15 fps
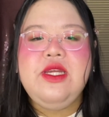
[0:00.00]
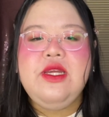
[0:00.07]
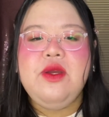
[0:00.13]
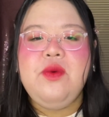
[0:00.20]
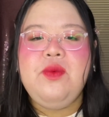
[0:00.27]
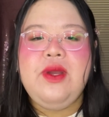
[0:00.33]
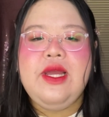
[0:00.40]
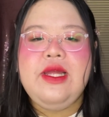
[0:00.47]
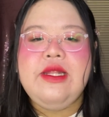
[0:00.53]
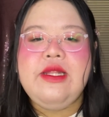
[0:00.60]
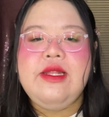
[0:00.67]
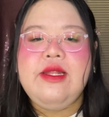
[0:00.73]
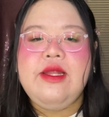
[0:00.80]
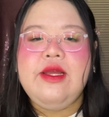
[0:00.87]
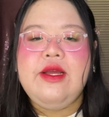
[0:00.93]

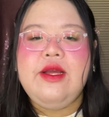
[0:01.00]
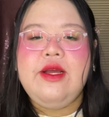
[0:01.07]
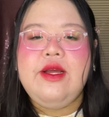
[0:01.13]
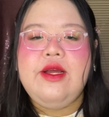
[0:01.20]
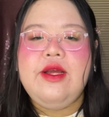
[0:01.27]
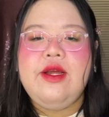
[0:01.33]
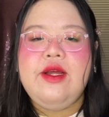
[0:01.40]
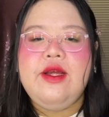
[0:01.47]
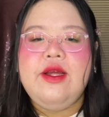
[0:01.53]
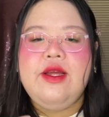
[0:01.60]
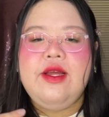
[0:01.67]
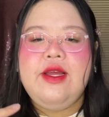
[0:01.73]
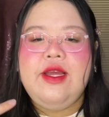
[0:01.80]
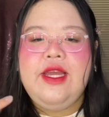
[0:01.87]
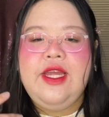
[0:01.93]
when
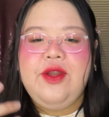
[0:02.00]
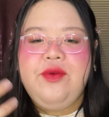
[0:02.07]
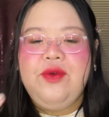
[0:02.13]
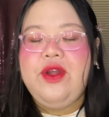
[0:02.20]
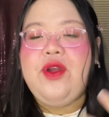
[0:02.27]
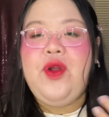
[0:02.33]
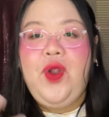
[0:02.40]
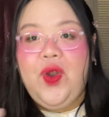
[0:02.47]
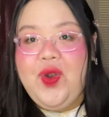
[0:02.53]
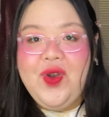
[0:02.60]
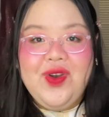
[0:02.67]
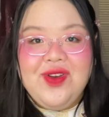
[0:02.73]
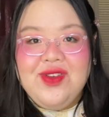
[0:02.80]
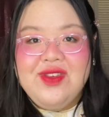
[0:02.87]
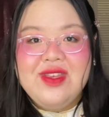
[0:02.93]
it
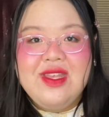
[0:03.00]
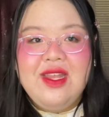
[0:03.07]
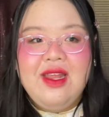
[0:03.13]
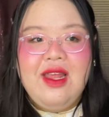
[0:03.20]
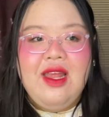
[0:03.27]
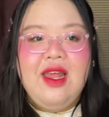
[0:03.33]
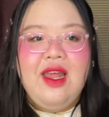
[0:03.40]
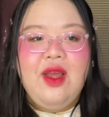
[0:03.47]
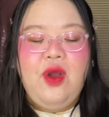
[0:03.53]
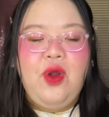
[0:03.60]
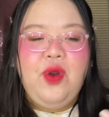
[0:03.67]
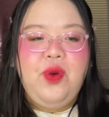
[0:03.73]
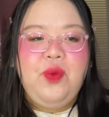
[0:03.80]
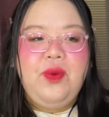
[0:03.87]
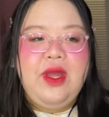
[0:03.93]
recurs,
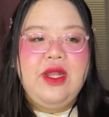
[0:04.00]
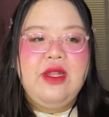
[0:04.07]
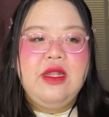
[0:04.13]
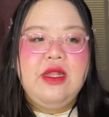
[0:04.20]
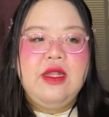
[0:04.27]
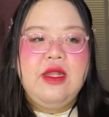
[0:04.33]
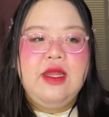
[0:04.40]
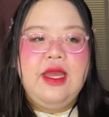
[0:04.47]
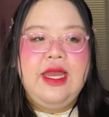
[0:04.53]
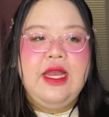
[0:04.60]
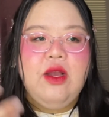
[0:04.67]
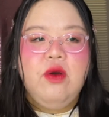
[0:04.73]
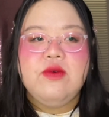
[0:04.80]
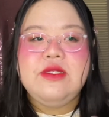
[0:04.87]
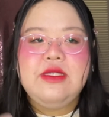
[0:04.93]
or when it
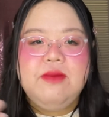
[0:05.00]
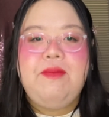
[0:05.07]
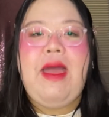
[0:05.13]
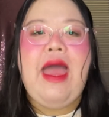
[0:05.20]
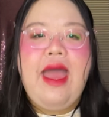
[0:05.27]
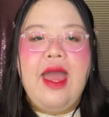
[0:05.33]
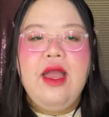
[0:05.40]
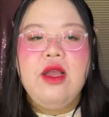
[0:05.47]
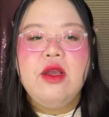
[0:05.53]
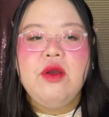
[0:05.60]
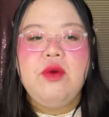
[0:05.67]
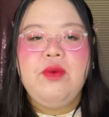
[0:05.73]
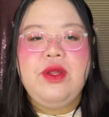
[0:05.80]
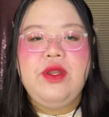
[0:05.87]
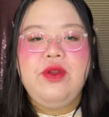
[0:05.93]
goes back,
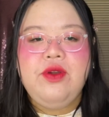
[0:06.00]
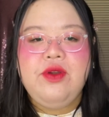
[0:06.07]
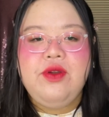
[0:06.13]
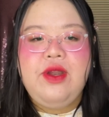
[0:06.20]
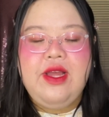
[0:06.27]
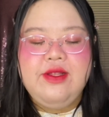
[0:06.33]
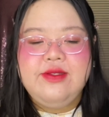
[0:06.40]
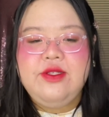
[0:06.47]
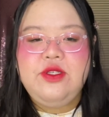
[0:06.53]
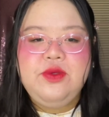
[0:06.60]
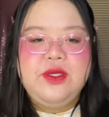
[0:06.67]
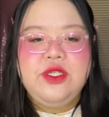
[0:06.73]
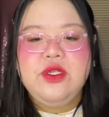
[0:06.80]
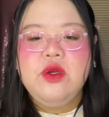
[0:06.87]
when her health situation